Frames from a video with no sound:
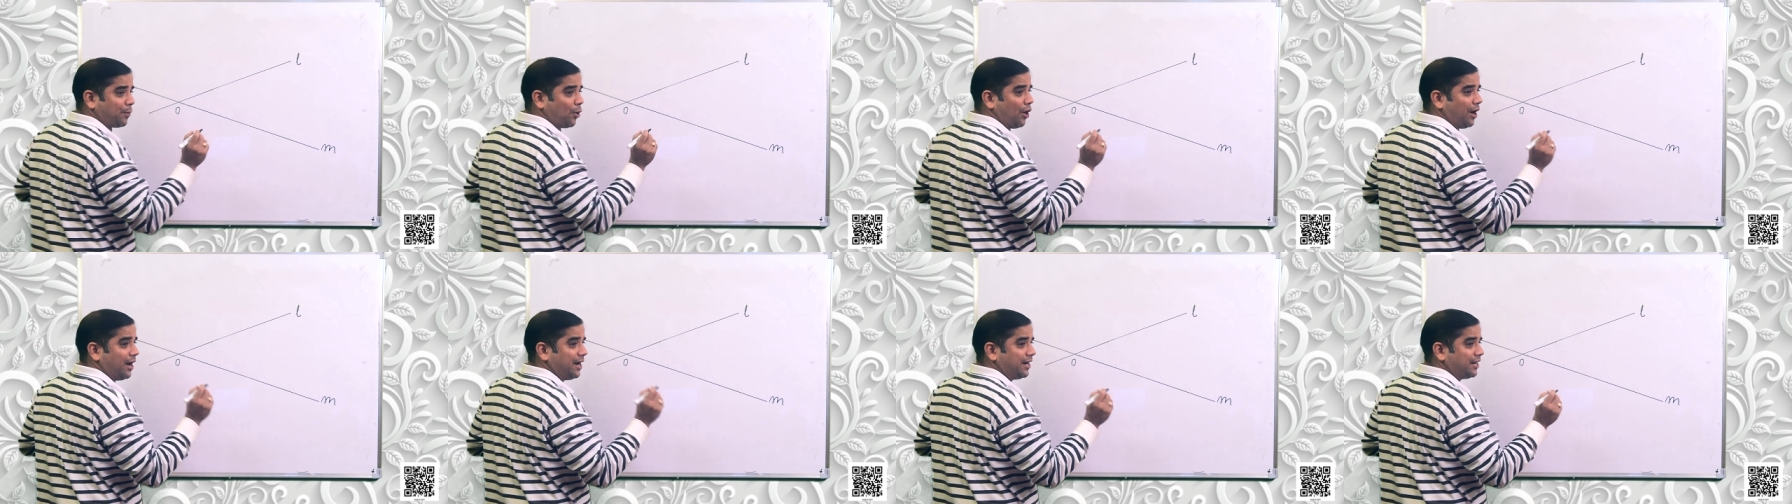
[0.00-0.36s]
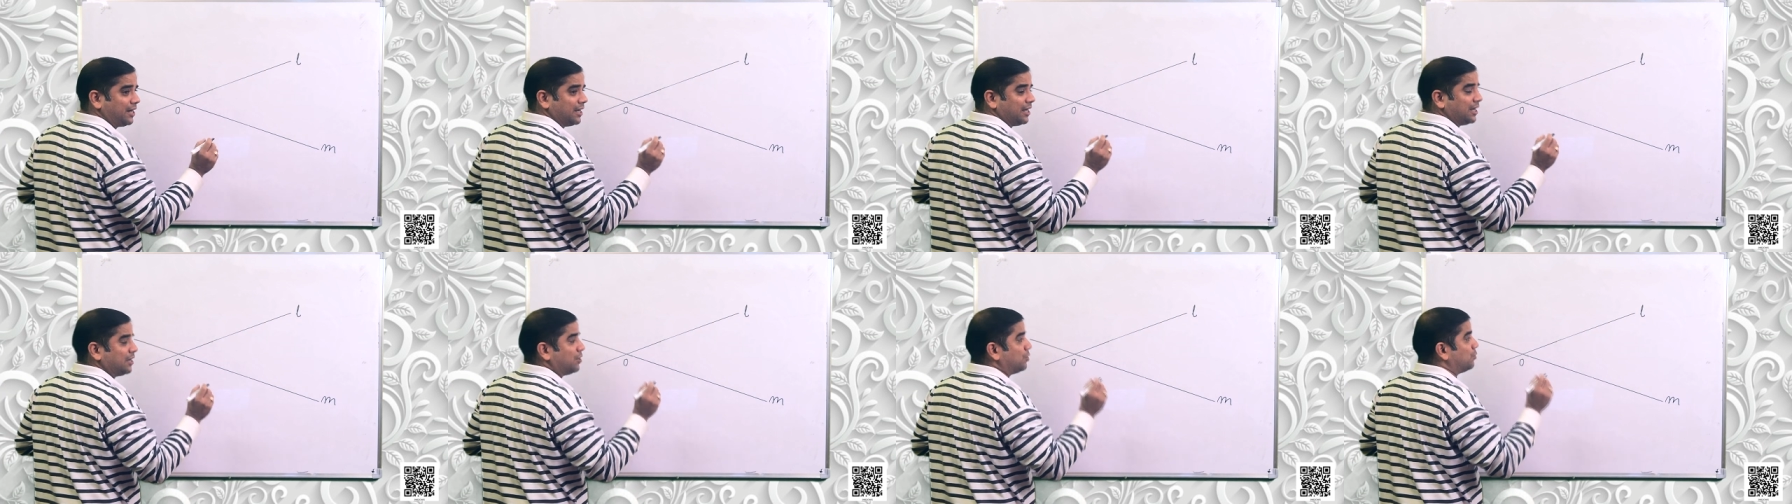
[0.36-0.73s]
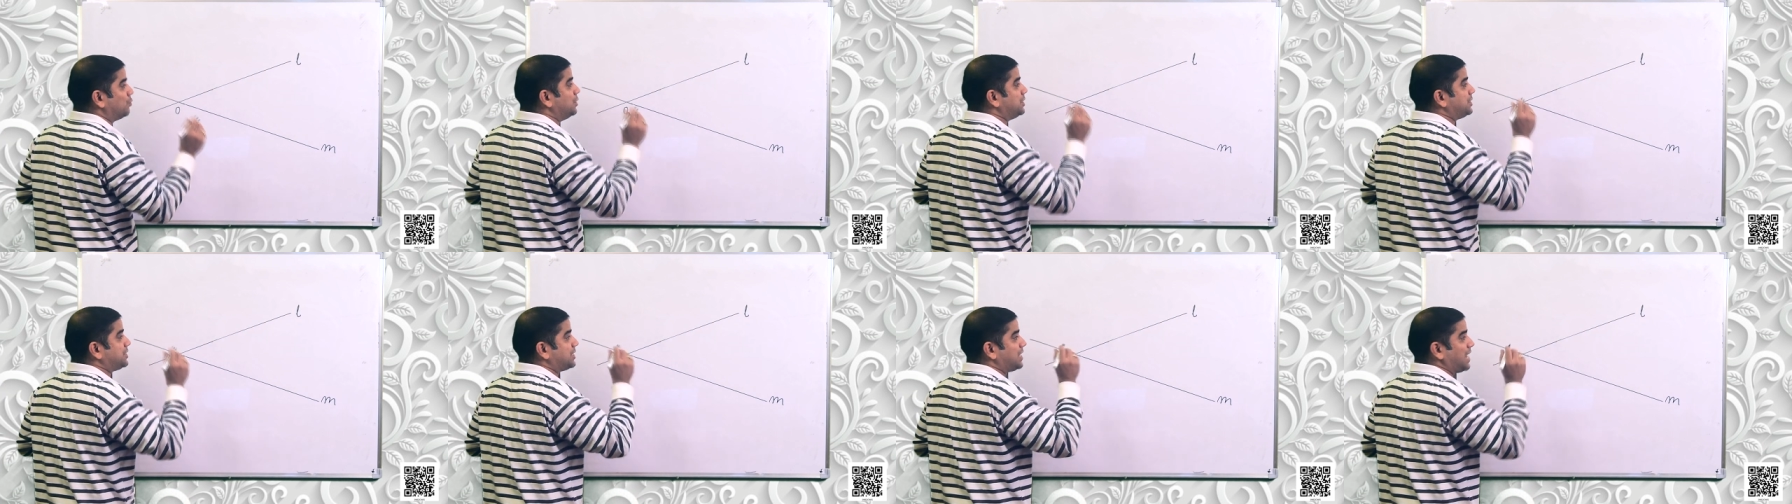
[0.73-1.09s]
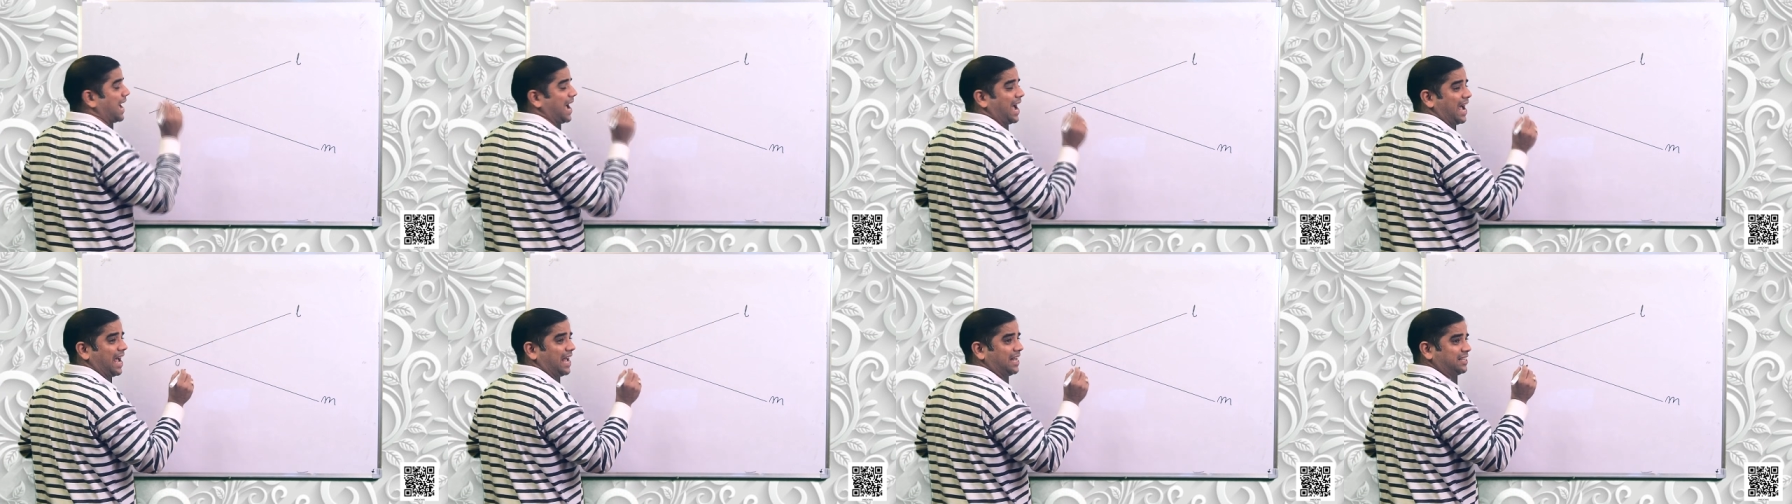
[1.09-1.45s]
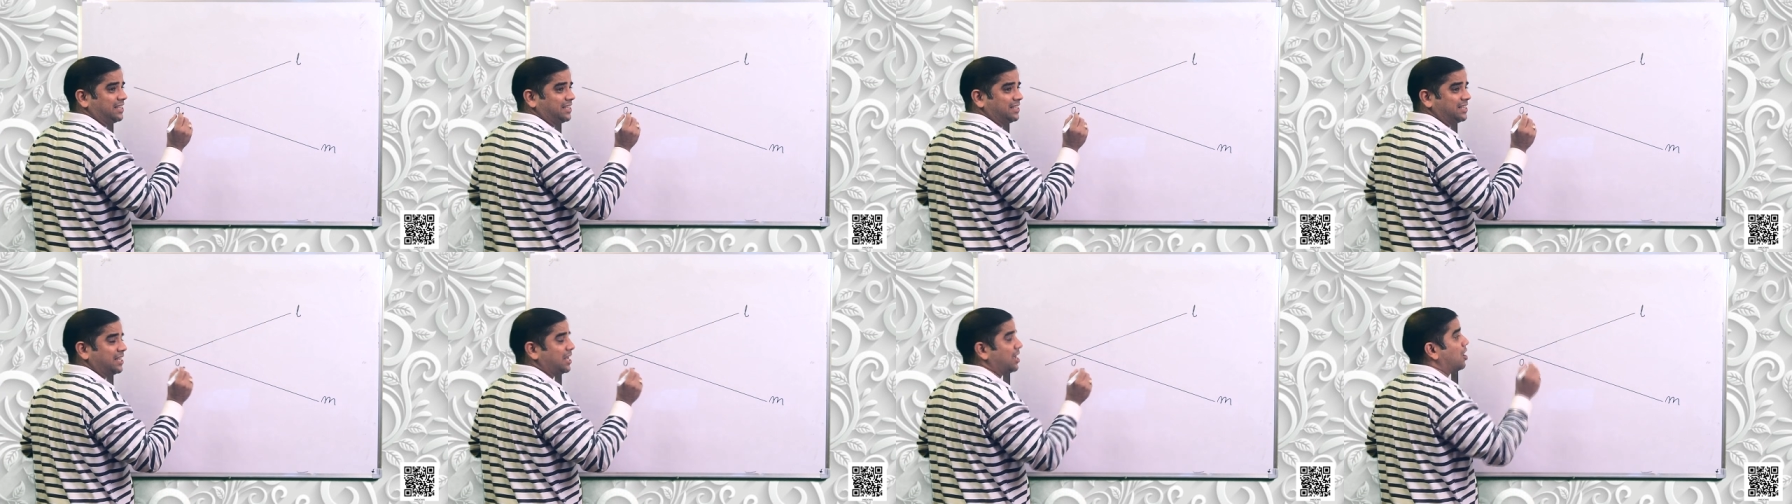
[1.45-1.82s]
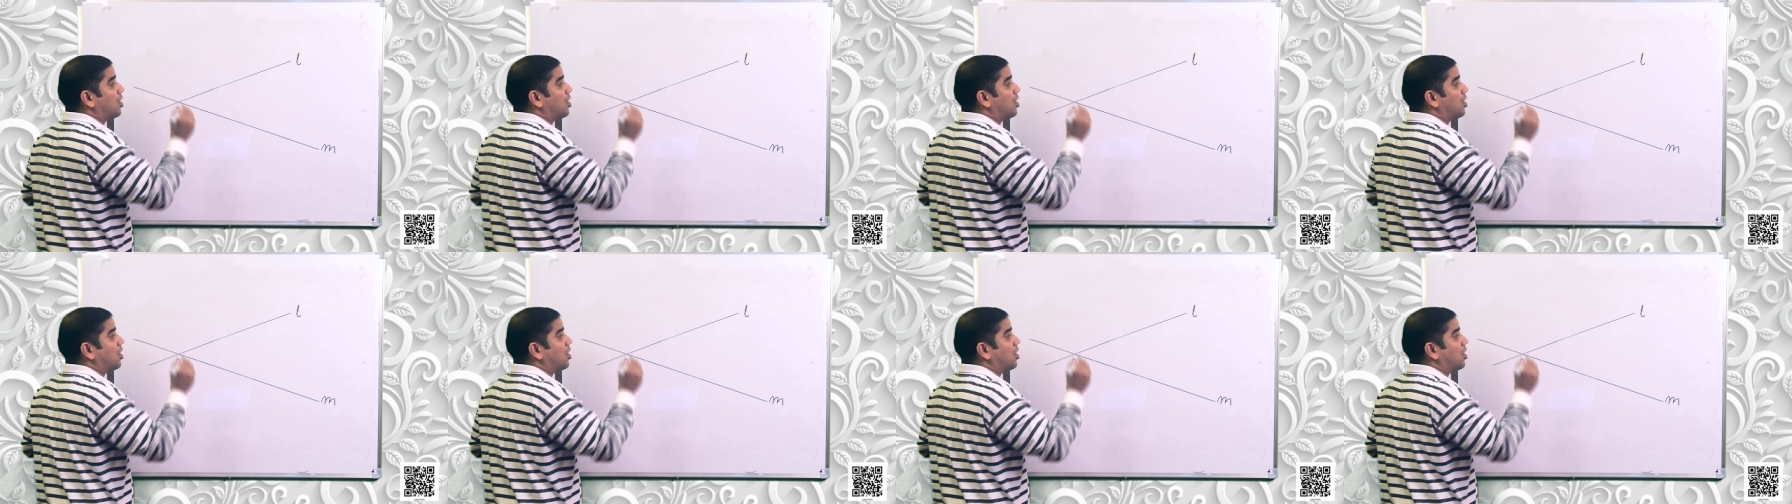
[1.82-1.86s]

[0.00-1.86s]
point which lies